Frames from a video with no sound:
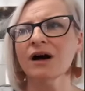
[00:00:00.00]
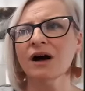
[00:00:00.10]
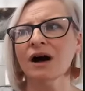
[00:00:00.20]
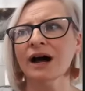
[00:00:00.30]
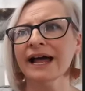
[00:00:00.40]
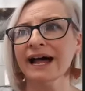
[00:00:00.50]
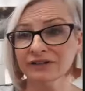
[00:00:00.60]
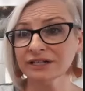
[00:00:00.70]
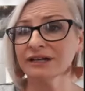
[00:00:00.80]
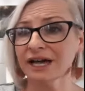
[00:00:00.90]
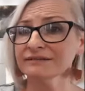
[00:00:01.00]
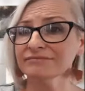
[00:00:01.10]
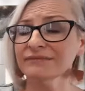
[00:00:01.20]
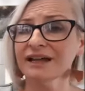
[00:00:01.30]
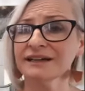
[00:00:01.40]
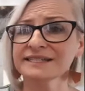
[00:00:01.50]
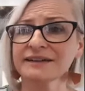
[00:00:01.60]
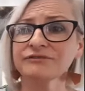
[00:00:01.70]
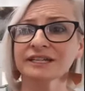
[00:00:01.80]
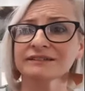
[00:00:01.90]
I have a
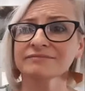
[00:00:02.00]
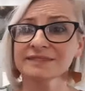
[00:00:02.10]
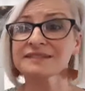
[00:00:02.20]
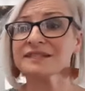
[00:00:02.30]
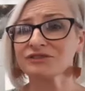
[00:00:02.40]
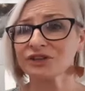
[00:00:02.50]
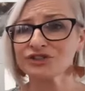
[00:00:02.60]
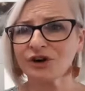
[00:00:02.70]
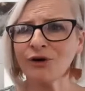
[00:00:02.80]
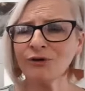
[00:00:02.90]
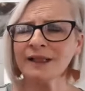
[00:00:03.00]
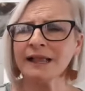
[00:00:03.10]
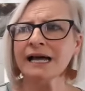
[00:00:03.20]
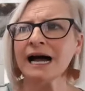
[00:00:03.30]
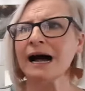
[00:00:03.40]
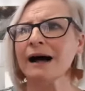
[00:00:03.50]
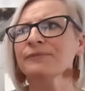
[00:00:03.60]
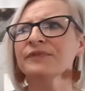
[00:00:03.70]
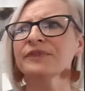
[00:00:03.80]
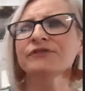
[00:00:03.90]
definite sense of control.
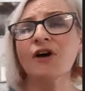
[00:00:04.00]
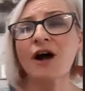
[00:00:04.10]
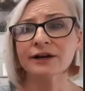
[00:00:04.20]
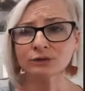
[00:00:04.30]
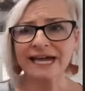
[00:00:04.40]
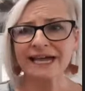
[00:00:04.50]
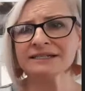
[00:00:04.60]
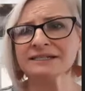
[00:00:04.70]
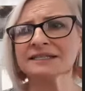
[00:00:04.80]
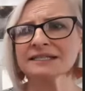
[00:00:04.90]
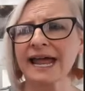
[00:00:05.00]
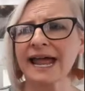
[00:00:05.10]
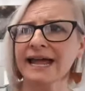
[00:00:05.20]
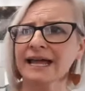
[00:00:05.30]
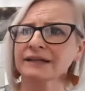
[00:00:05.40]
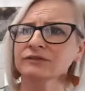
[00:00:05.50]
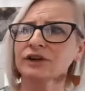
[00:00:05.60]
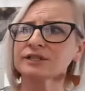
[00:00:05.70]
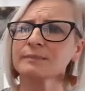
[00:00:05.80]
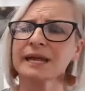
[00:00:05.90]
The final layers and
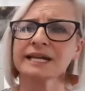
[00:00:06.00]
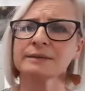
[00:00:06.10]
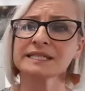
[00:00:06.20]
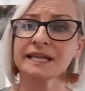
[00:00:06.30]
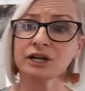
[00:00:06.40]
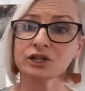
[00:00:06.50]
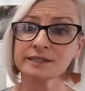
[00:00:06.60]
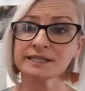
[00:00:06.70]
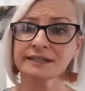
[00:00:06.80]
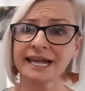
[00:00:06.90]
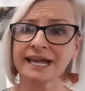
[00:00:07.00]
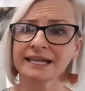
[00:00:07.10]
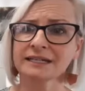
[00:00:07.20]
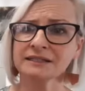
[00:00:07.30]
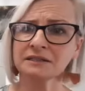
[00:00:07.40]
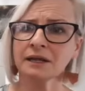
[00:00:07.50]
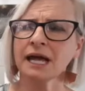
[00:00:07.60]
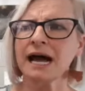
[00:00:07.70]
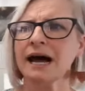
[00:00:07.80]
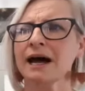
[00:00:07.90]
those mediums that I use at the end
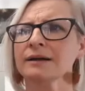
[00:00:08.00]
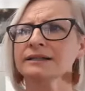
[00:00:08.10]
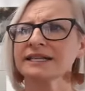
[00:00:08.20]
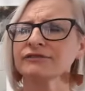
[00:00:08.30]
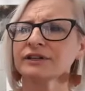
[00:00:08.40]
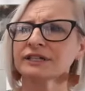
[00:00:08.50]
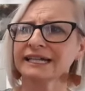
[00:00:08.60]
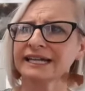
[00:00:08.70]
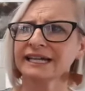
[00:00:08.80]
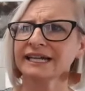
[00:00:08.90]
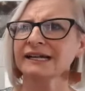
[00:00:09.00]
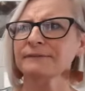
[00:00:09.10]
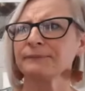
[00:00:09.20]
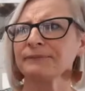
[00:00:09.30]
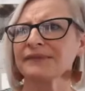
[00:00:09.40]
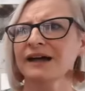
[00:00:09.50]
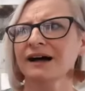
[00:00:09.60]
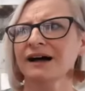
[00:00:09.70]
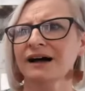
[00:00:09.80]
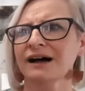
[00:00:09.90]
definitely
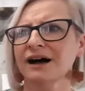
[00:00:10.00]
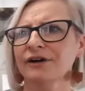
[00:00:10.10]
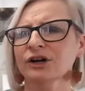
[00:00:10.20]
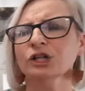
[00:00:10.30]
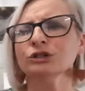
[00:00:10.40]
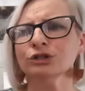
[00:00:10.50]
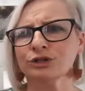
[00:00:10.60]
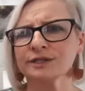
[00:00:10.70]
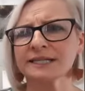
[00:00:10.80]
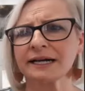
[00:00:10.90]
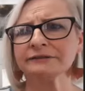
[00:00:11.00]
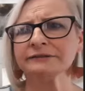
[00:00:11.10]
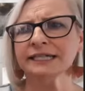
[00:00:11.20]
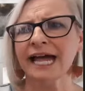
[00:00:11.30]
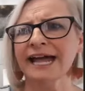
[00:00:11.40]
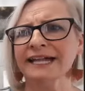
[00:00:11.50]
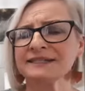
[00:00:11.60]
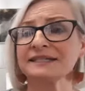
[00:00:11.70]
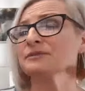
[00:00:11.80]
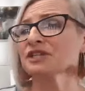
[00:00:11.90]
are a lot looser and
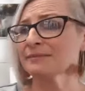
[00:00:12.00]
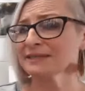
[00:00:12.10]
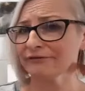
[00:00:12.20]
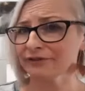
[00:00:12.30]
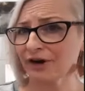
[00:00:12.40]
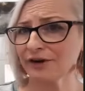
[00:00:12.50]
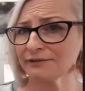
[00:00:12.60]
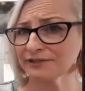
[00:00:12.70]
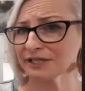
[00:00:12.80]
sometimes have their own